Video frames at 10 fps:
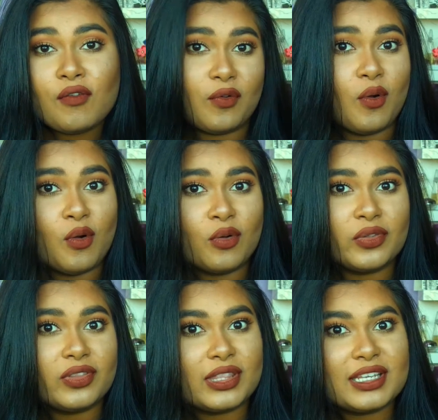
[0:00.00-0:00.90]
for
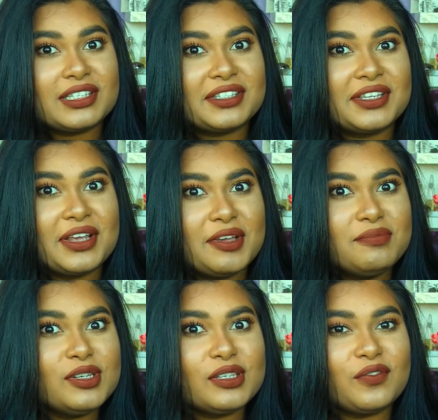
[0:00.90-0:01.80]
this
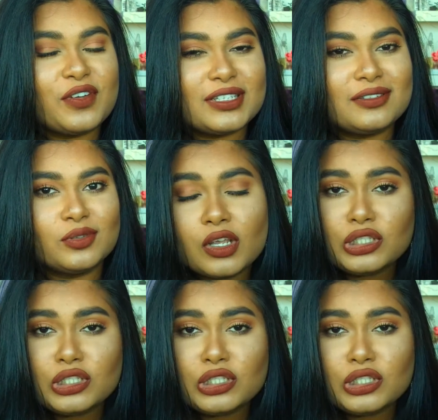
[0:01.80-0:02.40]
music festival.